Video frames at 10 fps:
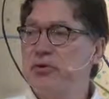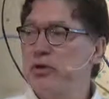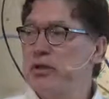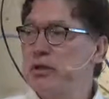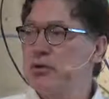or
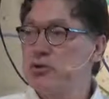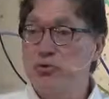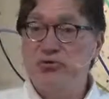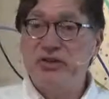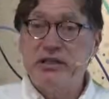anything. There's
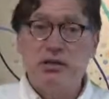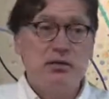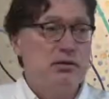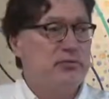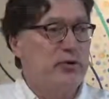no fee
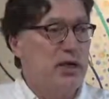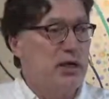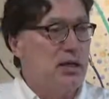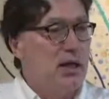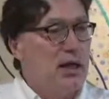for
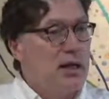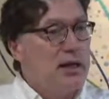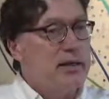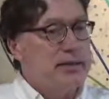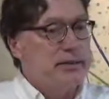that.
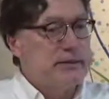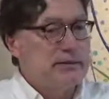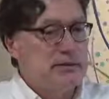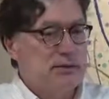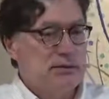
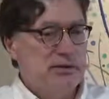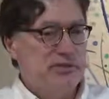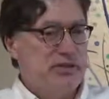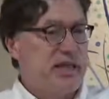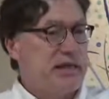
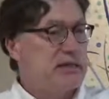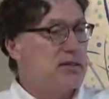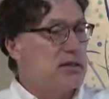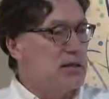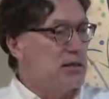If it
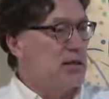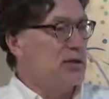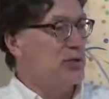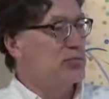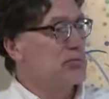takes and
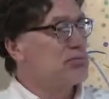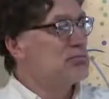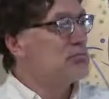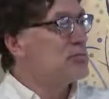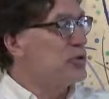
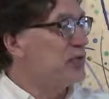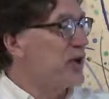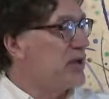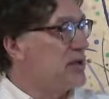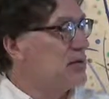you
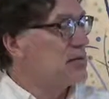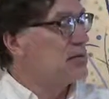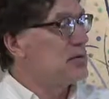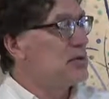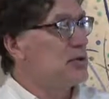find it
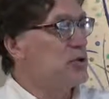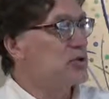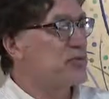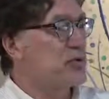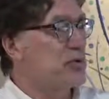
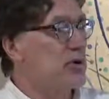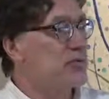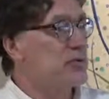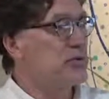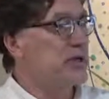useful or
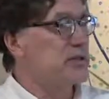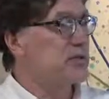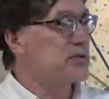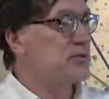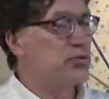helpful,
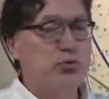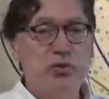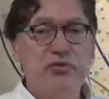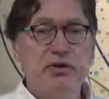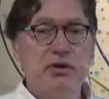that's
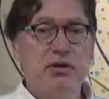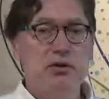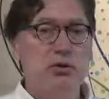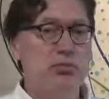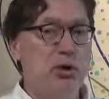terrific.
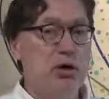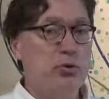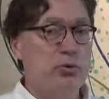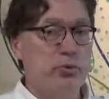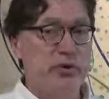
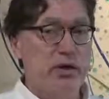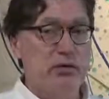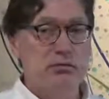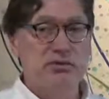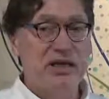Borrow it
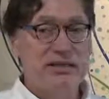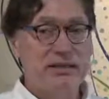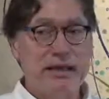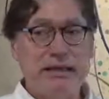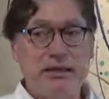without
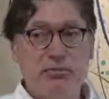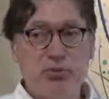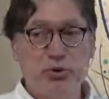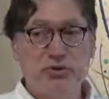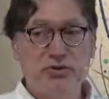designating
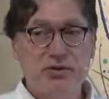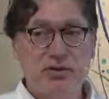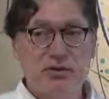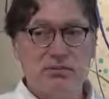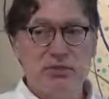it Buddhist. It
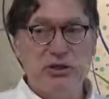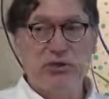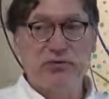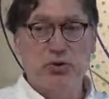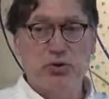doesn't mean
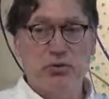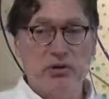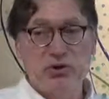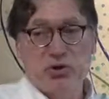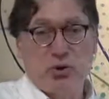you have to go
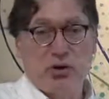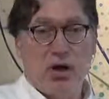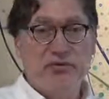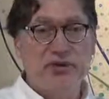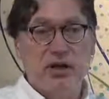around showing
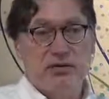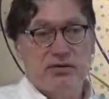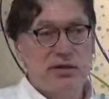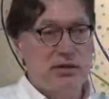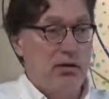off now and
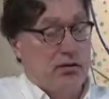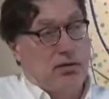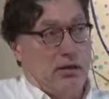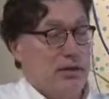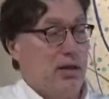saying,
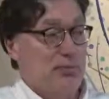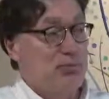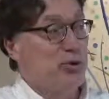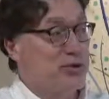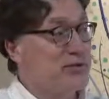I think I'm a
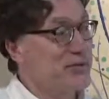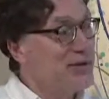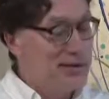Buddhist.